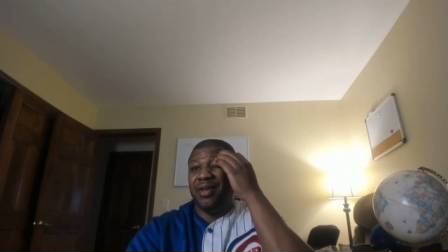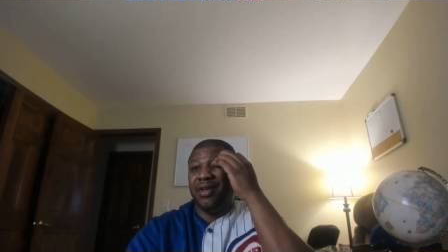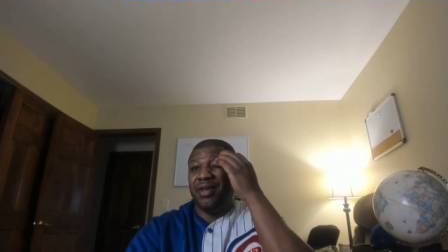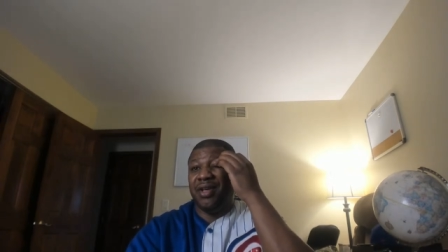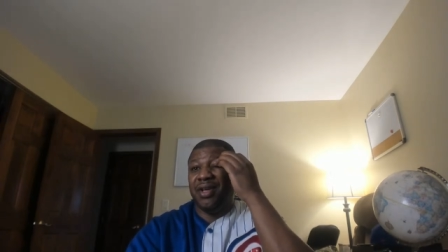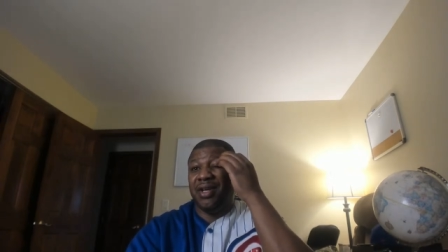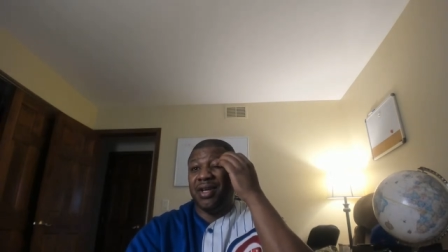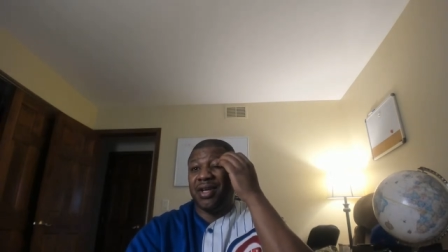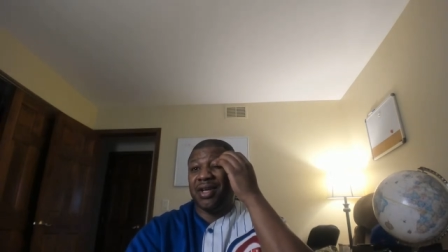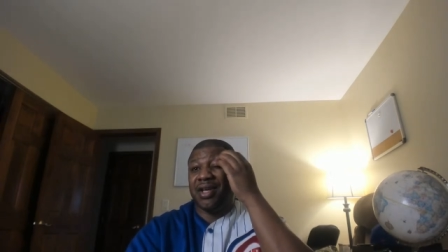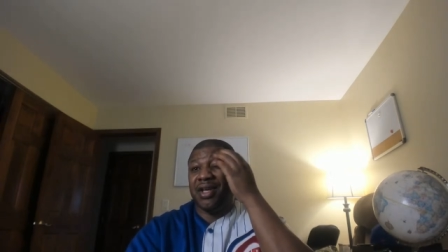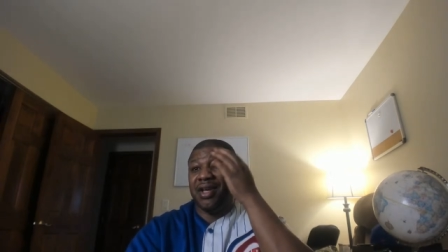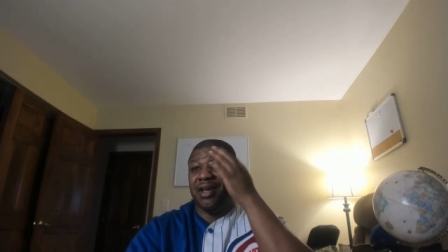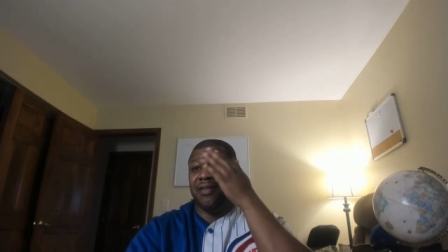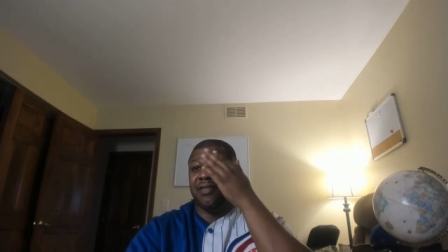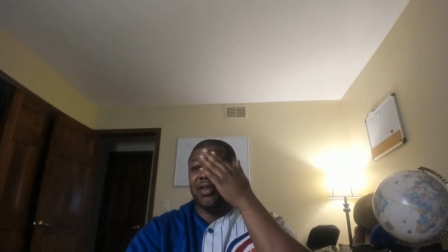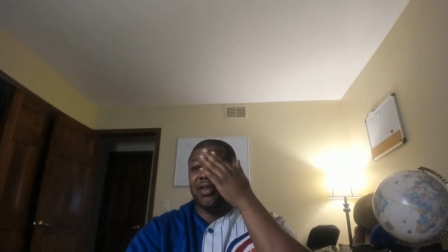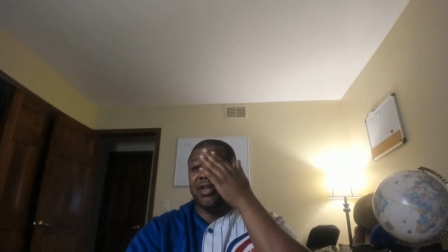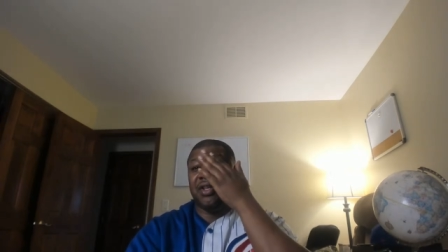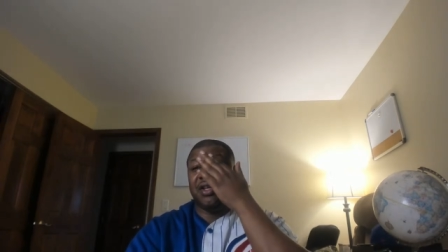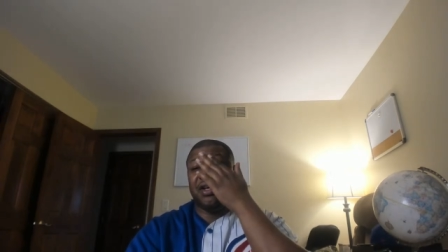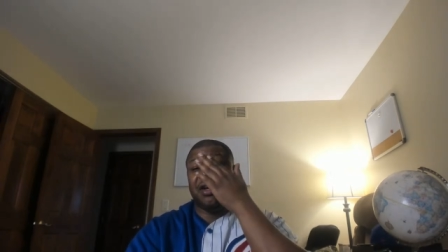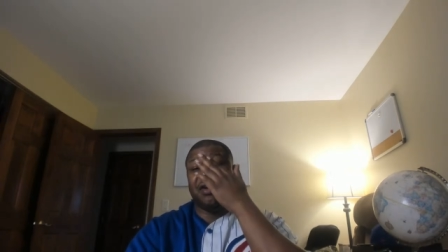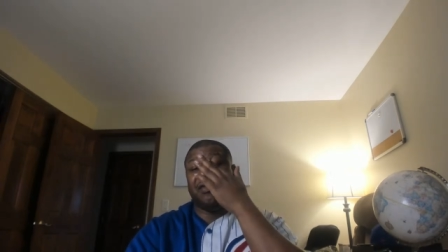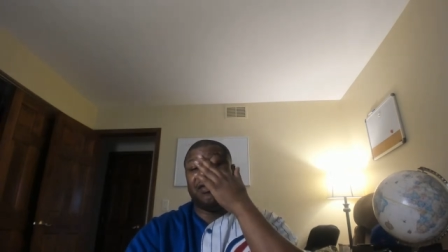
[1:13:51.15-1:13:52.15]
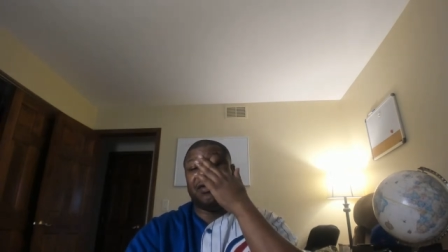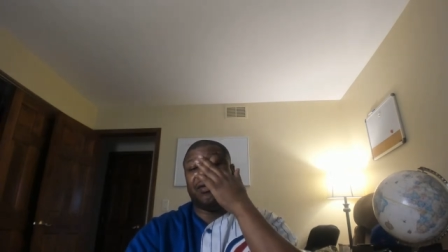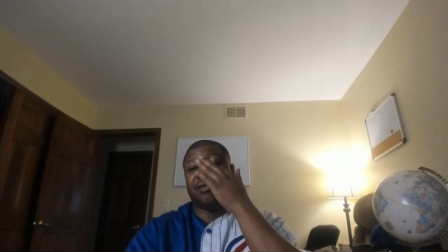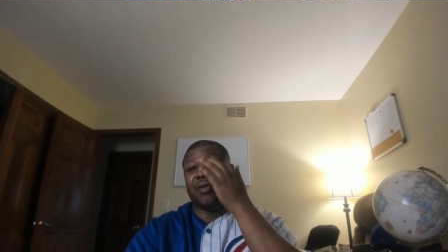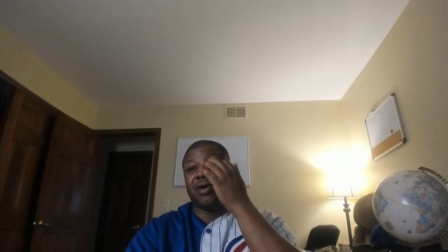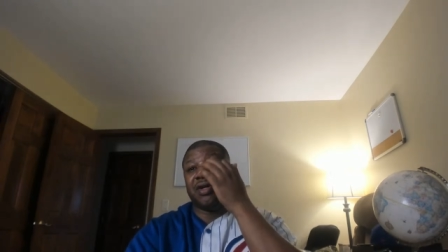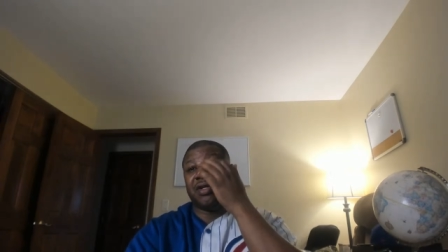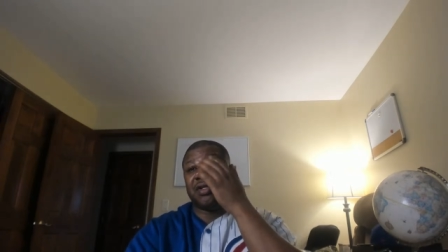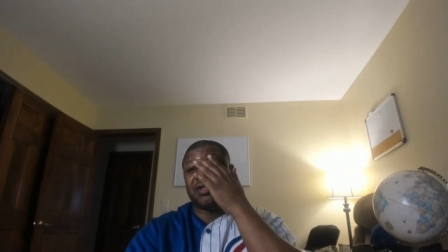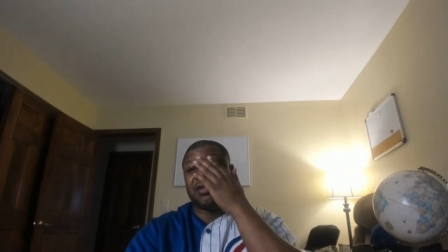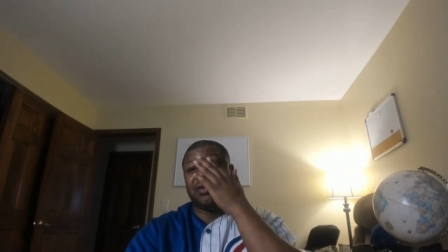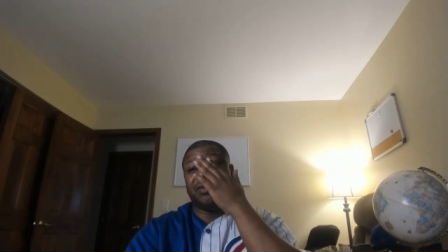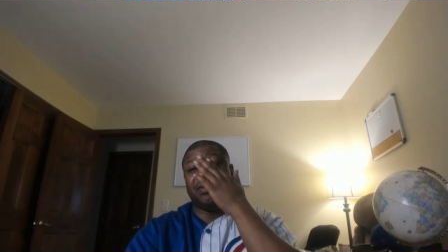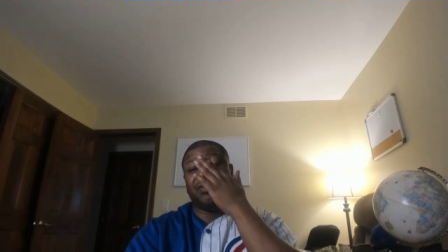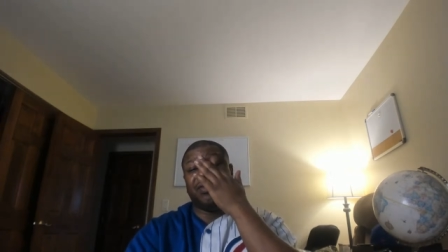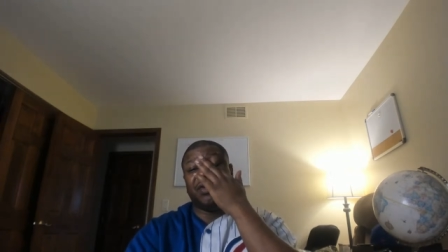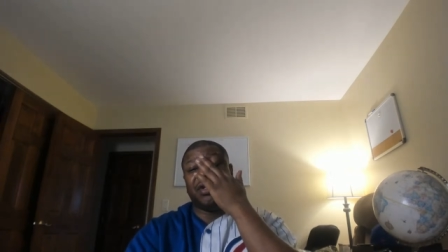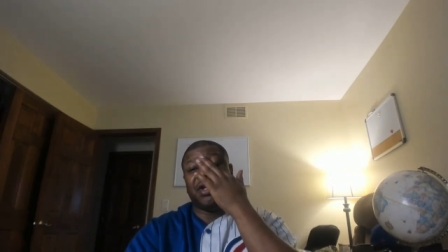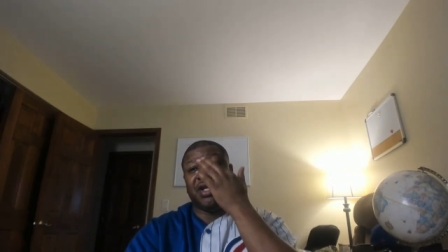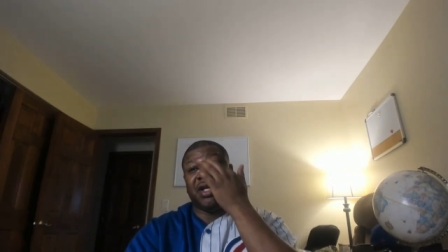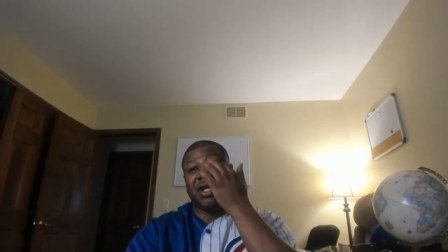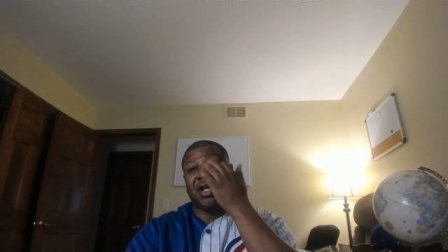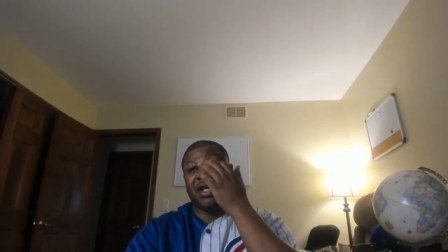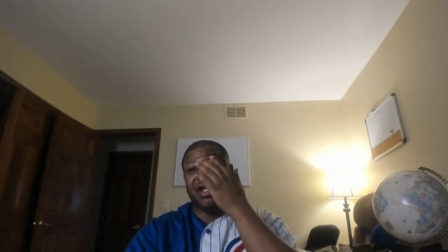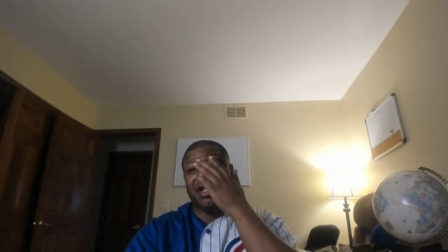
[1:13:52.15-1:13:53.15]
Yeah, Kevin never wrestled
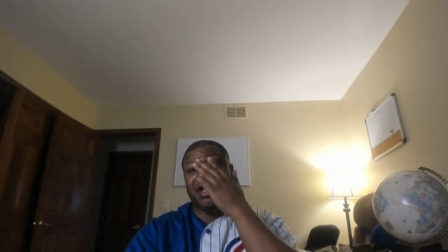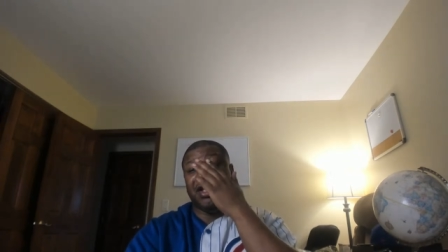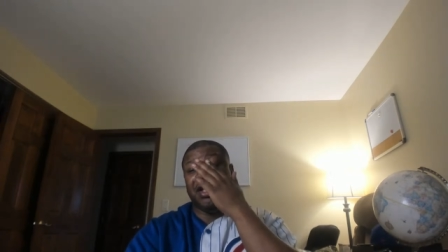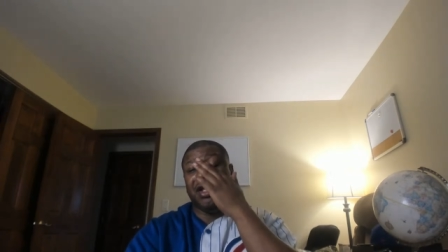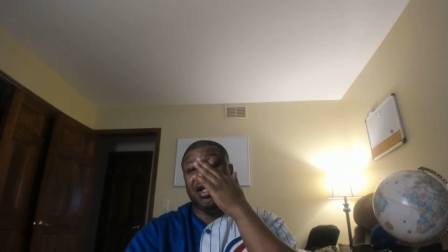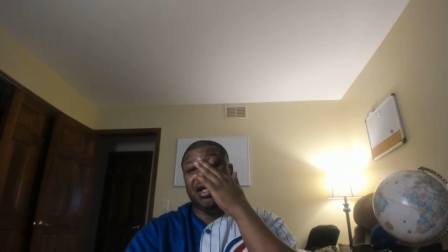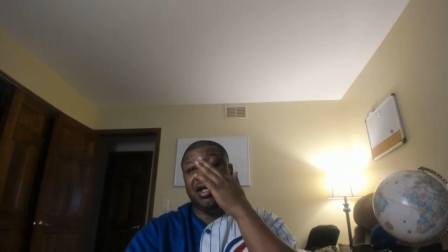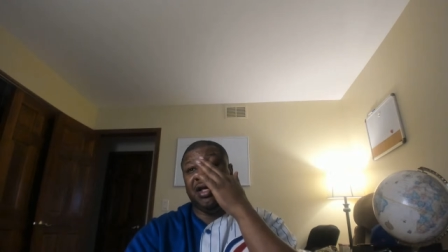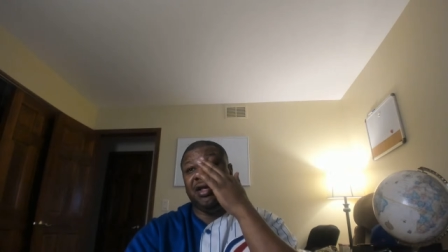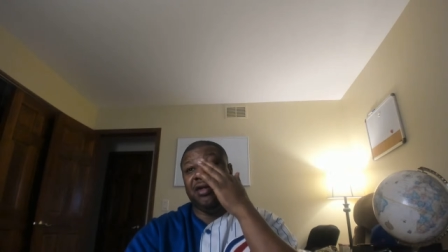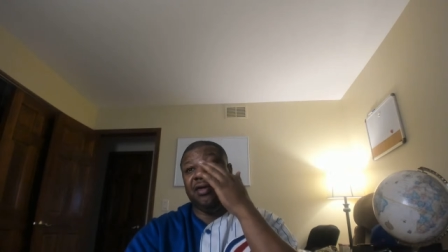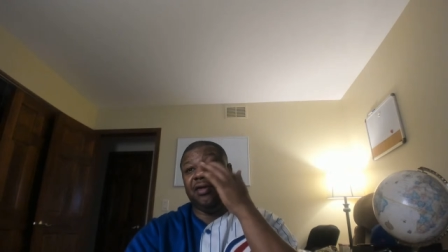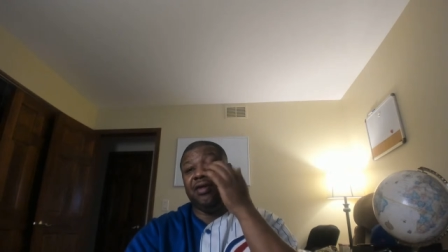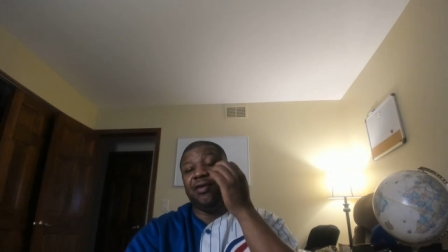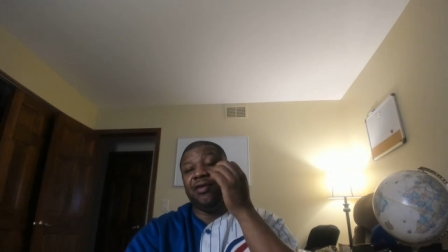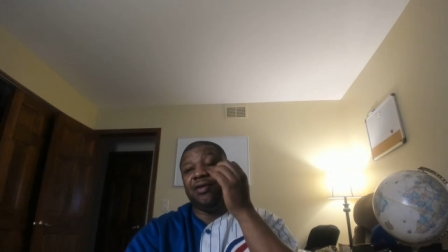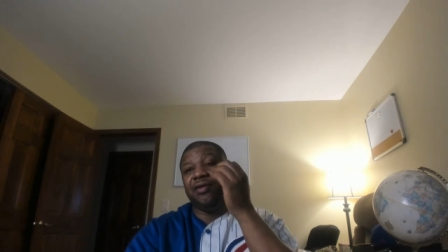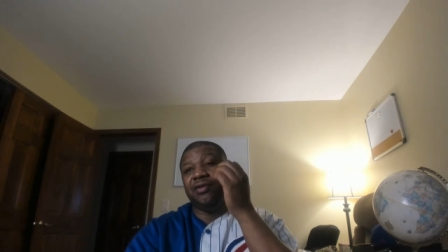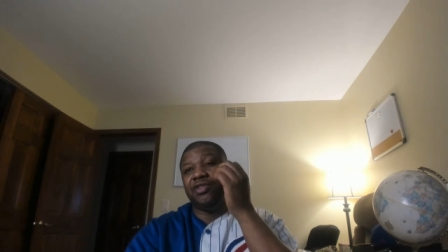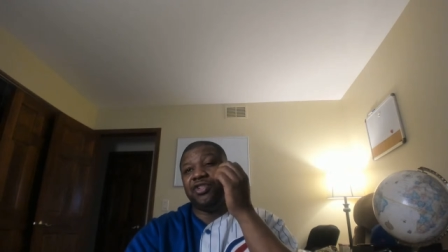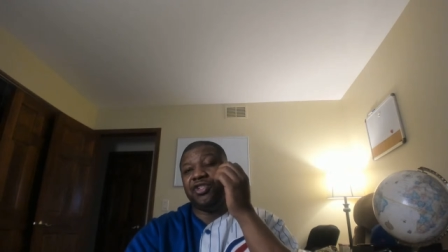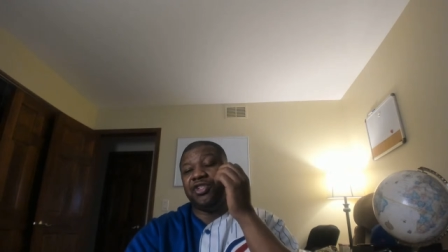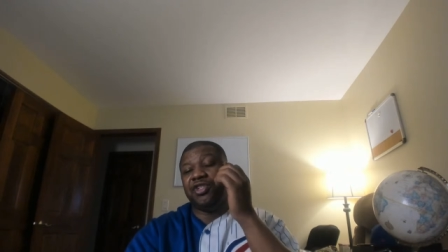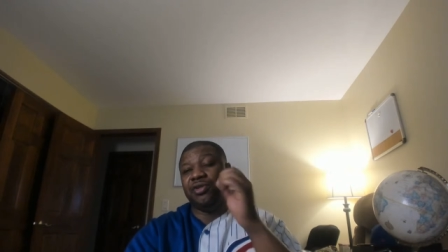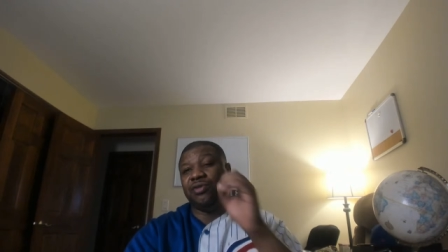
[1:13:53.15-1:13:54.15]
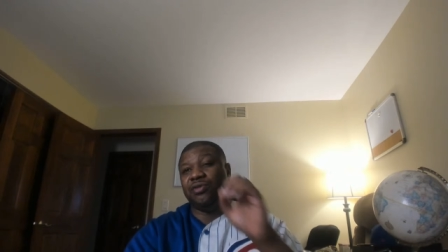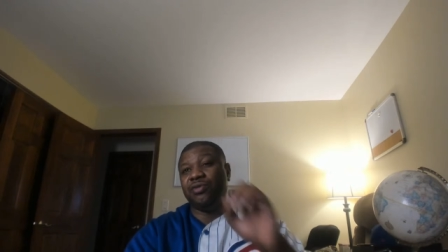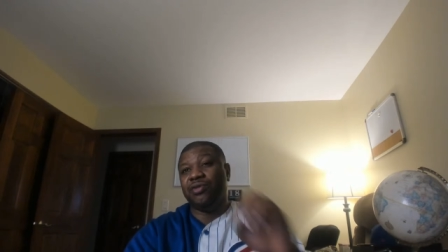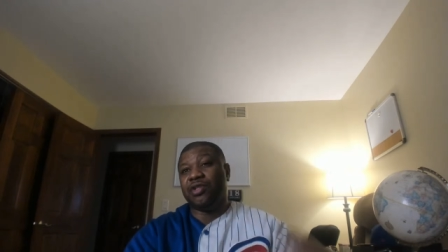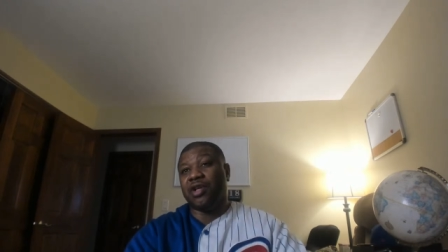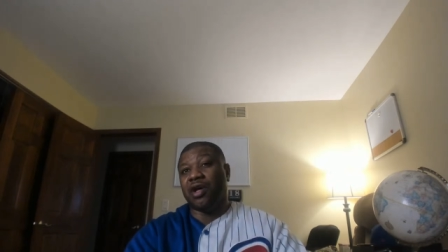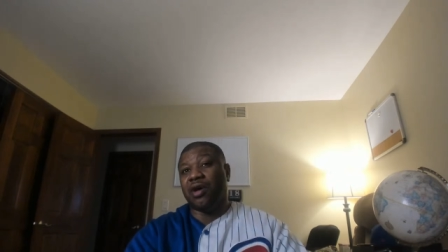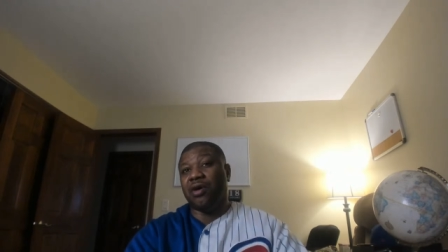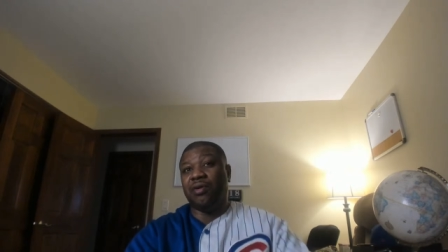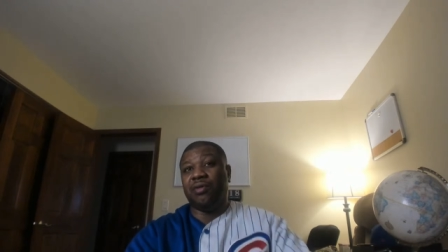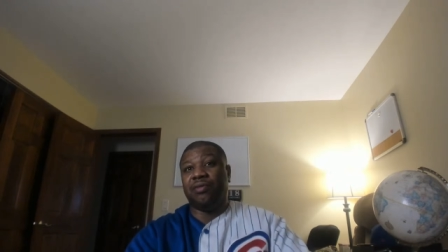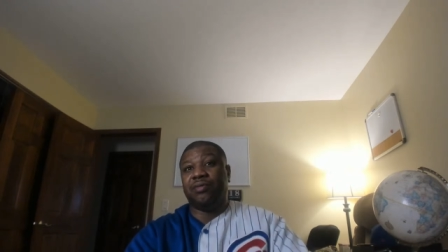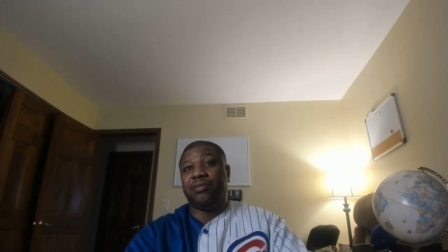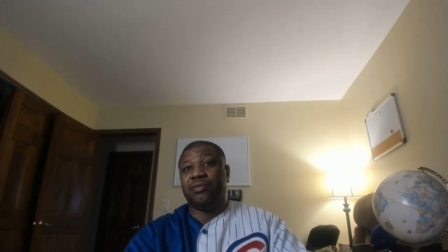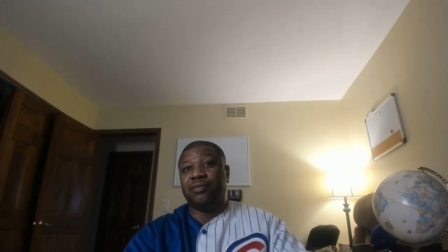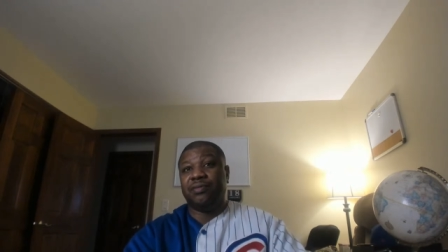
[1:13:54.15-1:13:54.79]
with any shoes on.